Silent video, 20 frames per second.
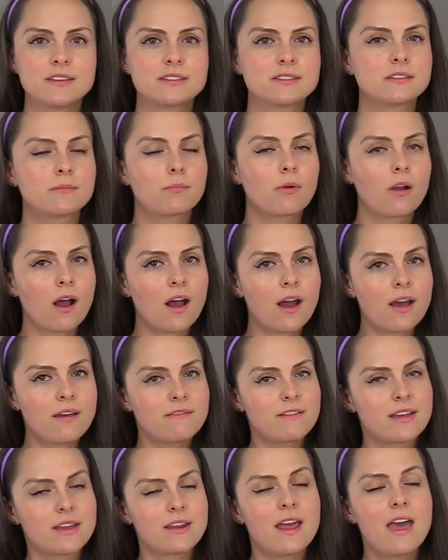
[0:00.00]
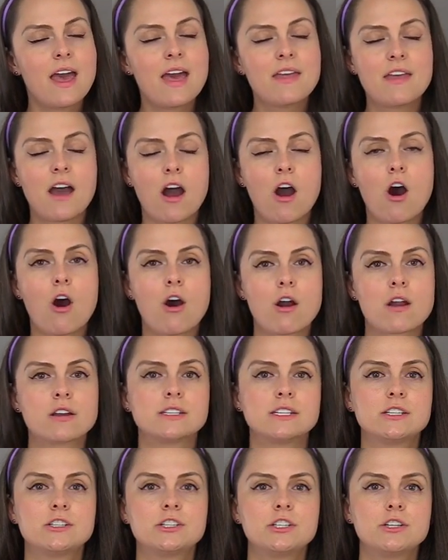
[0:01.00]
that's depriving that heart
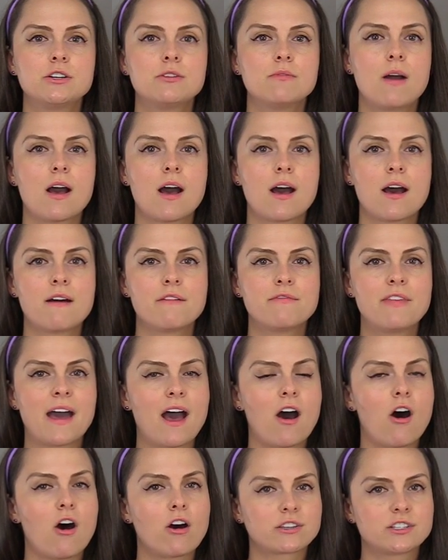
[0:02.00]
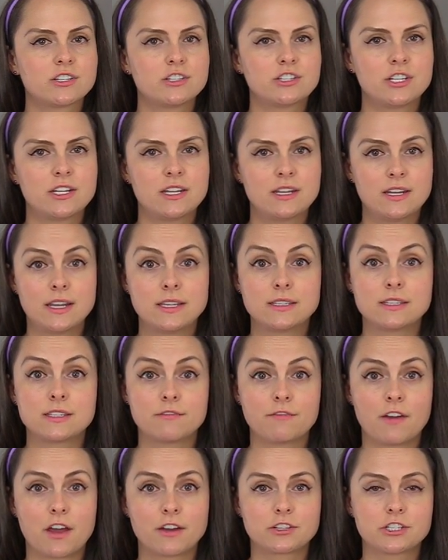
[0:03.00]
heart tissue of that oxygen it
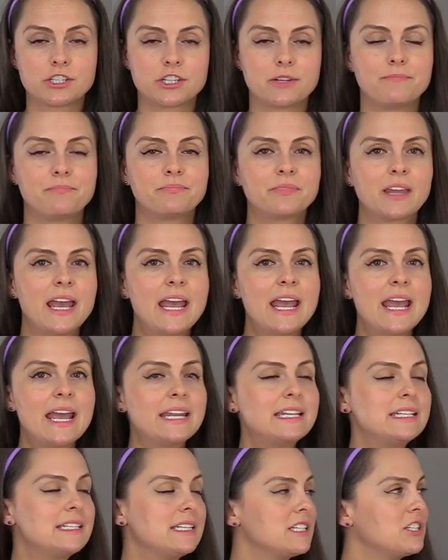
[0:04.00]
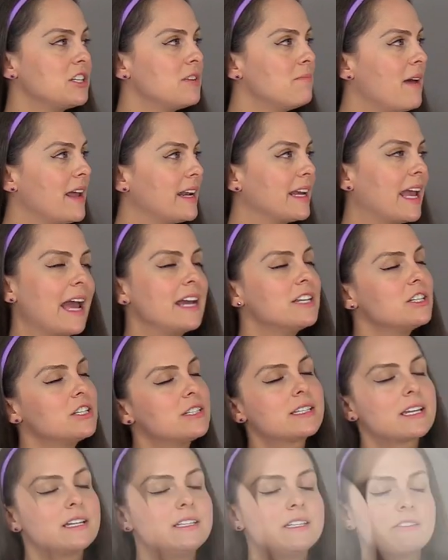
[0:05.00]
needs to function. In addition,
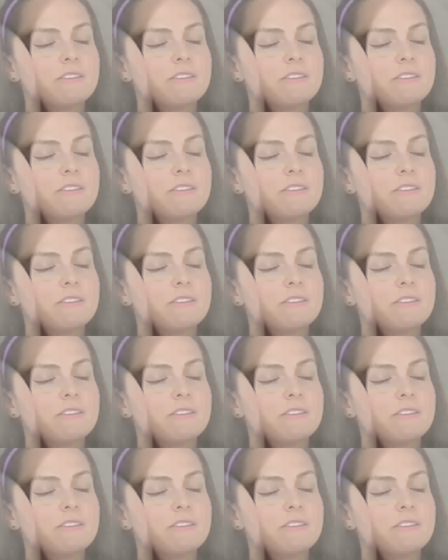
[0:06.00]
medications can